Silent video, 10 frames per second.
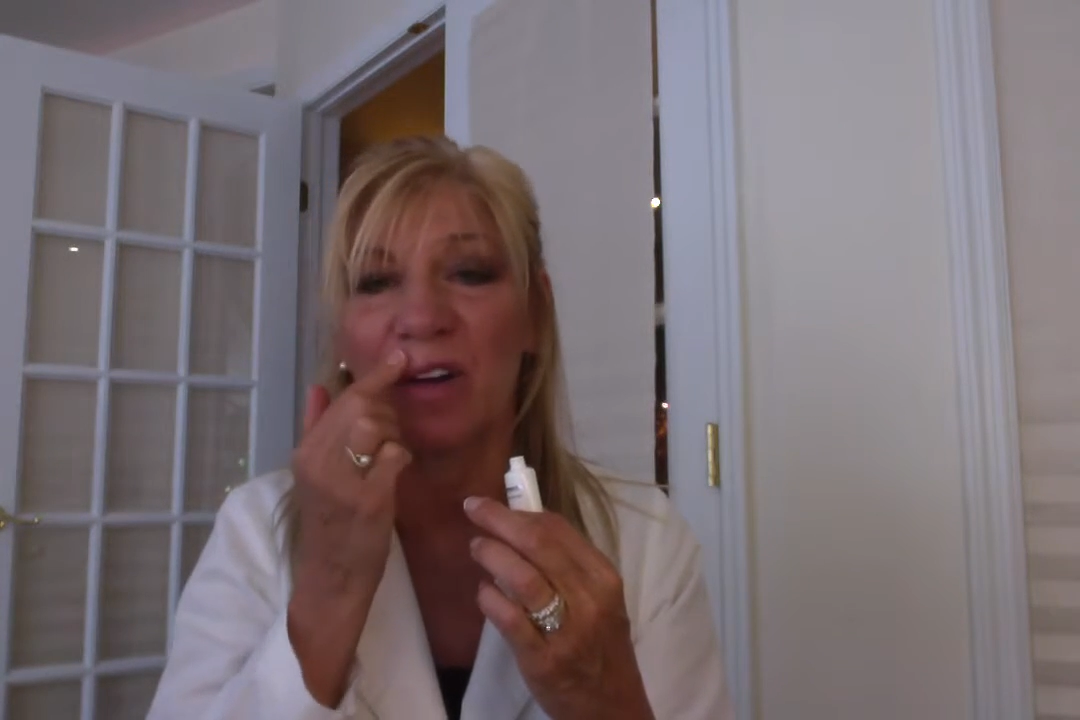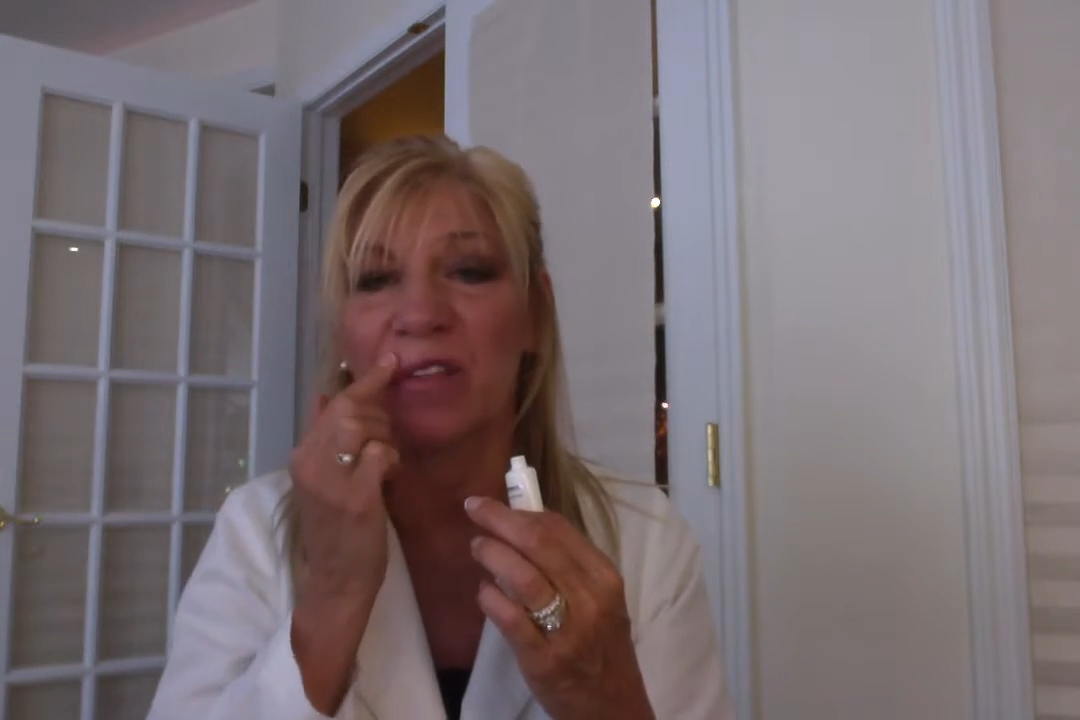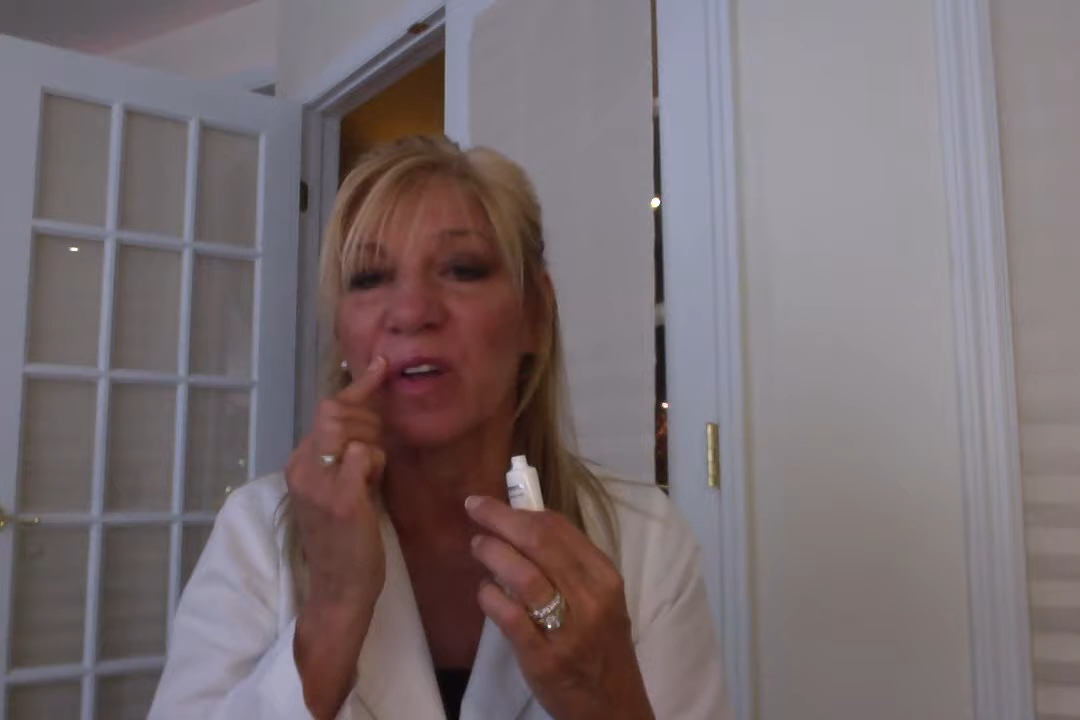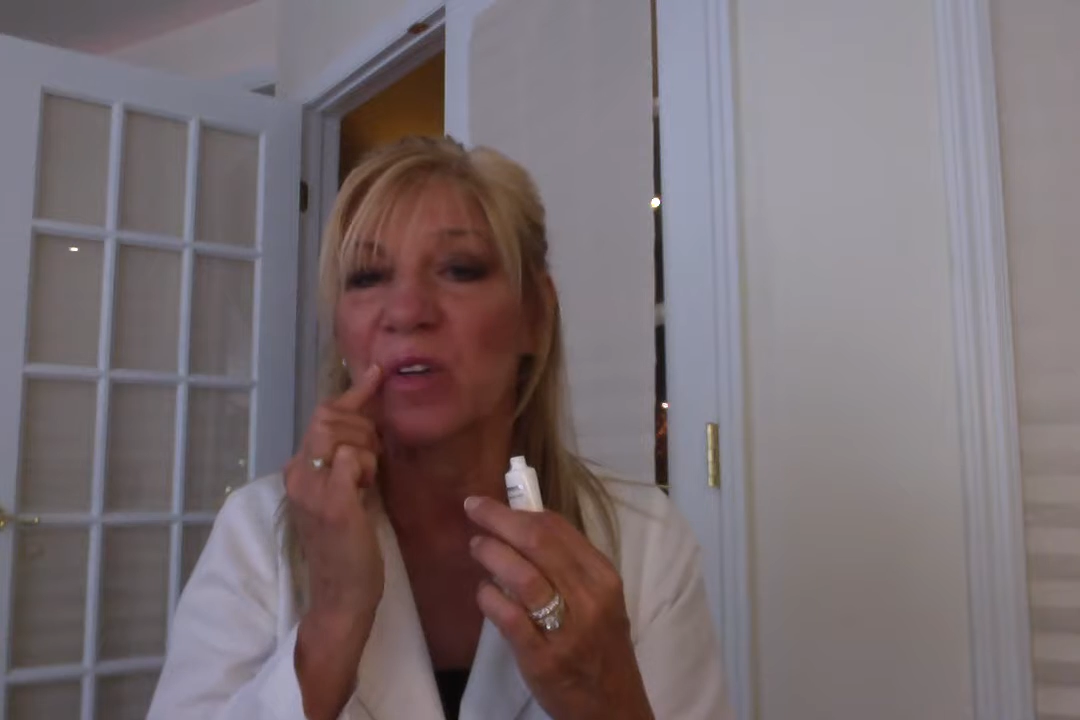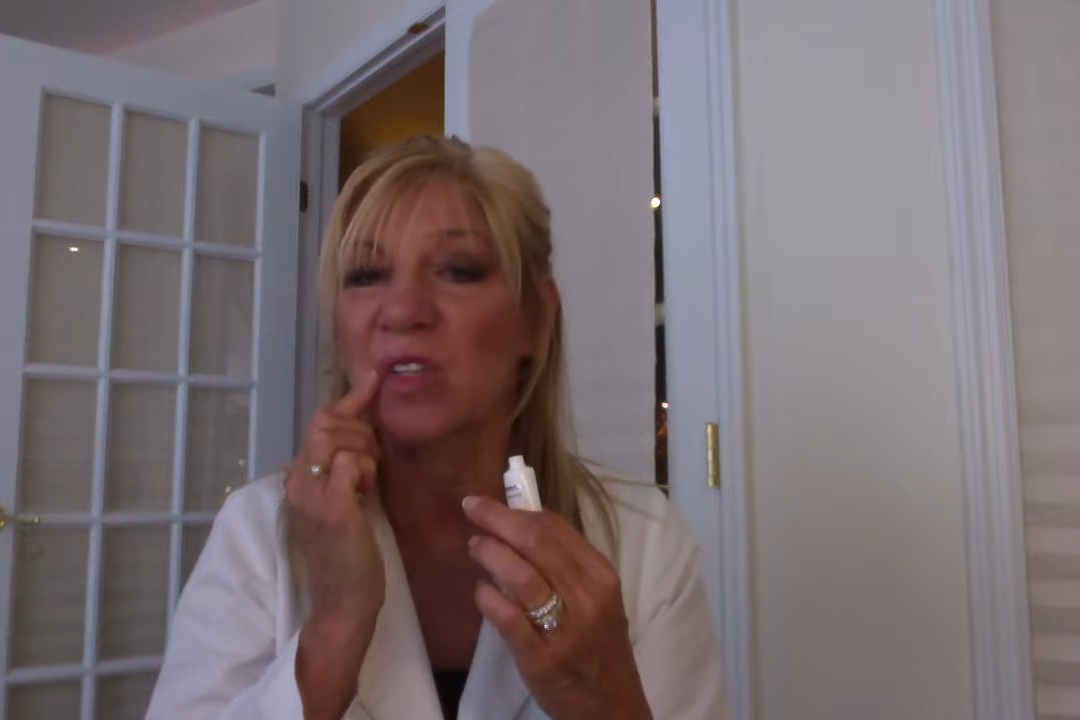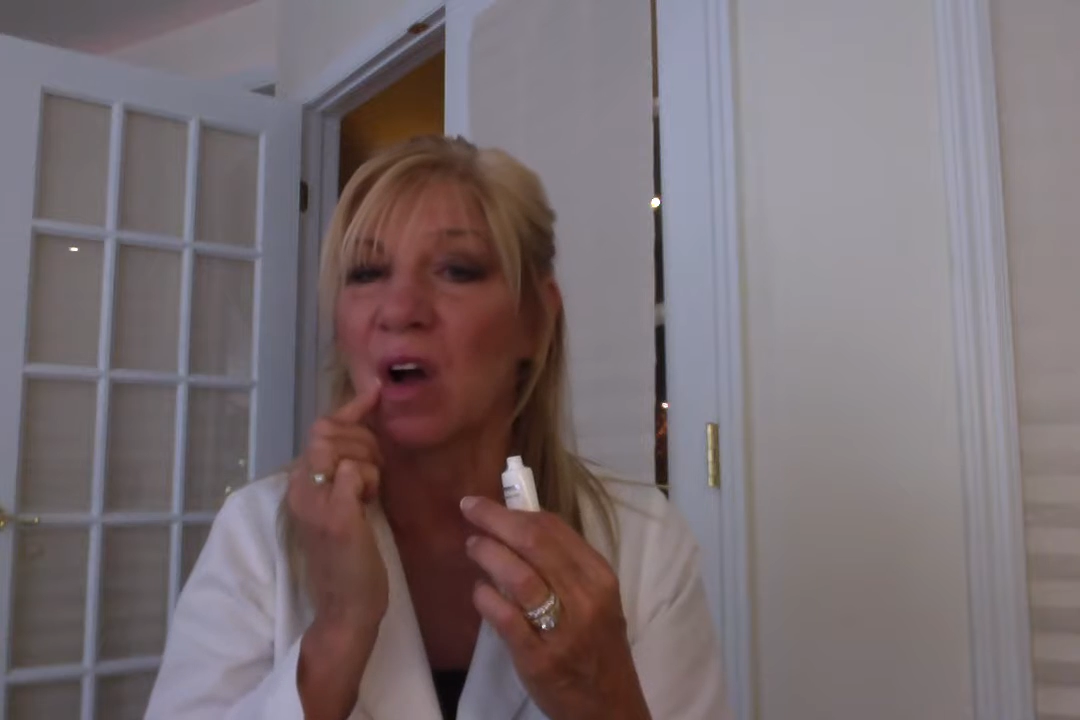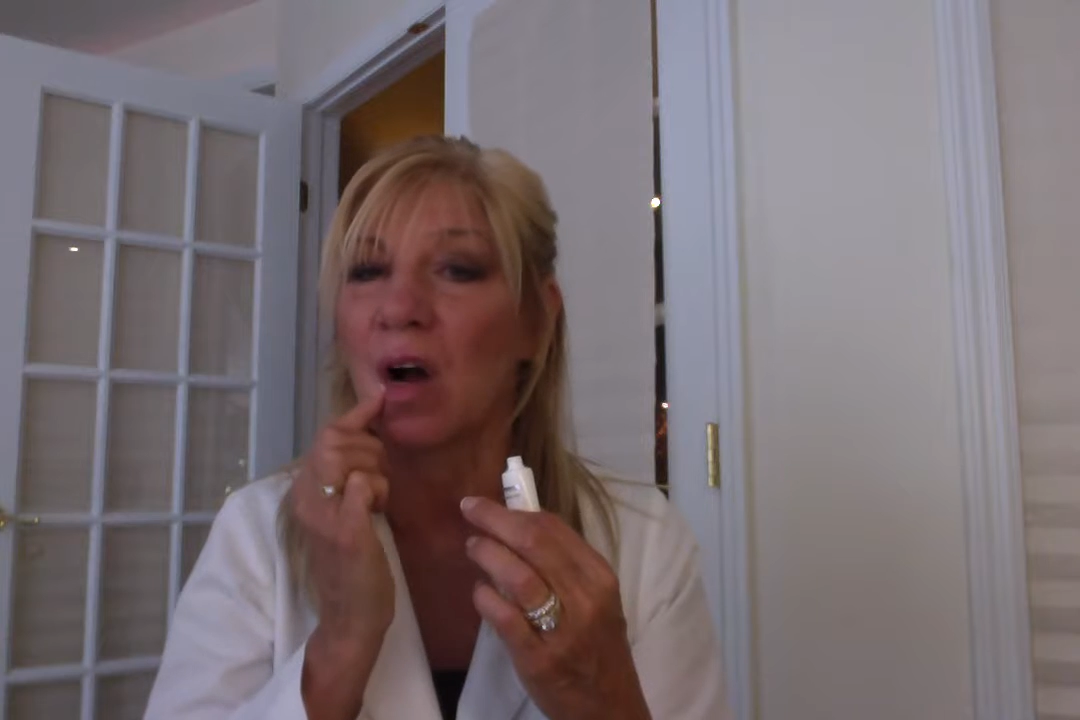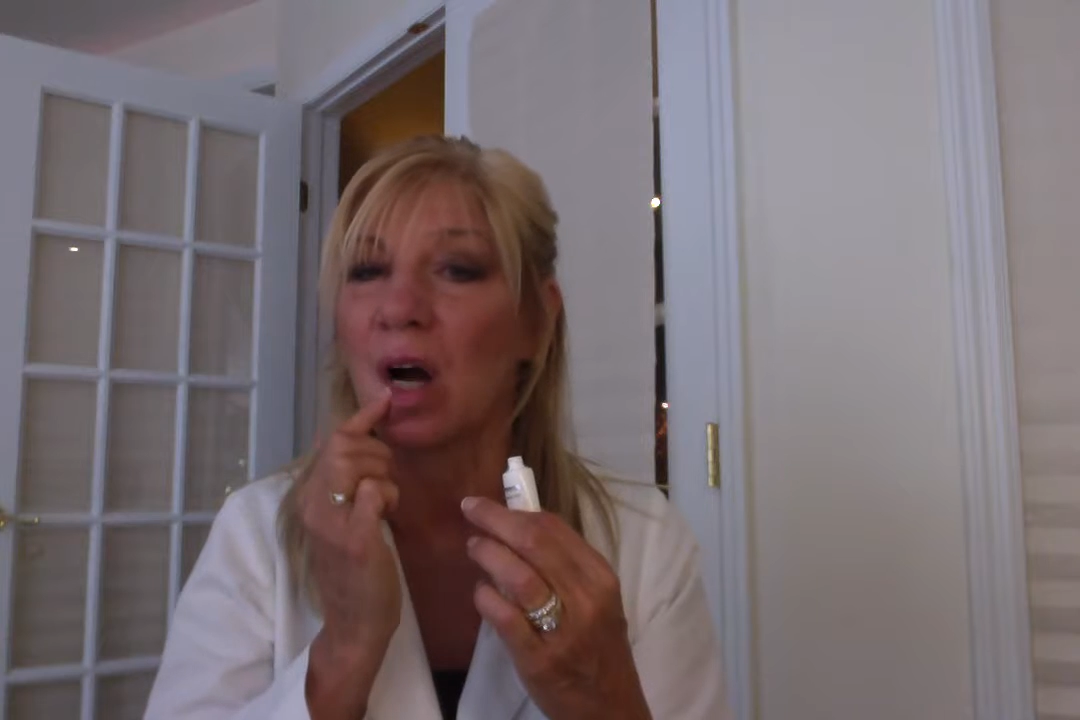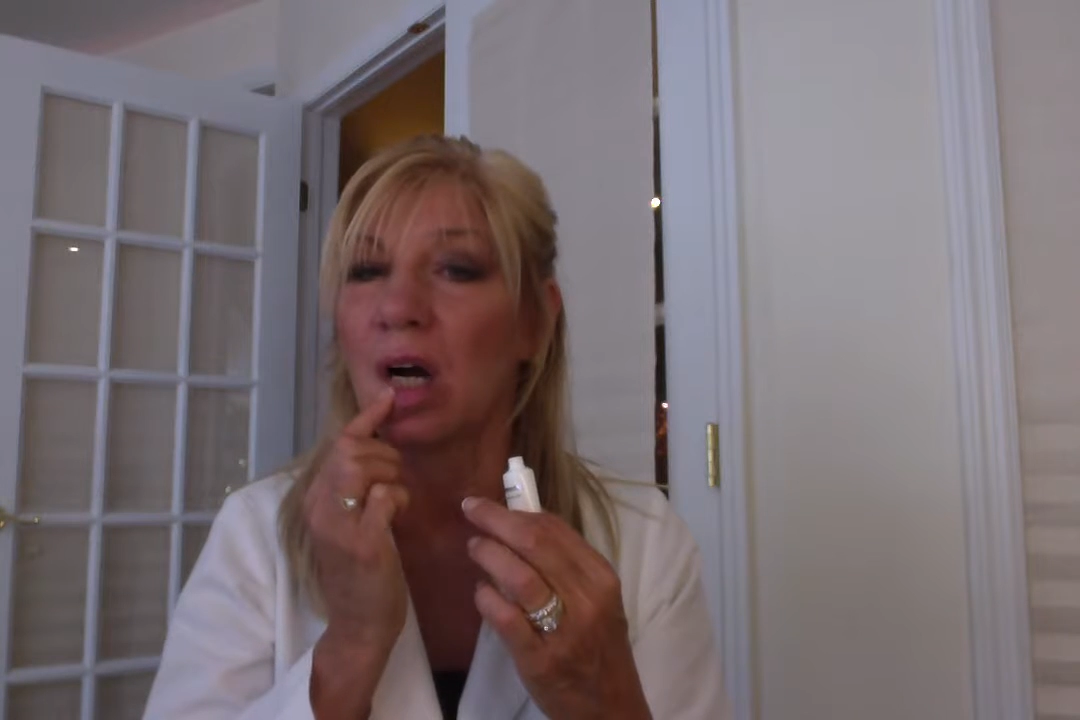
of those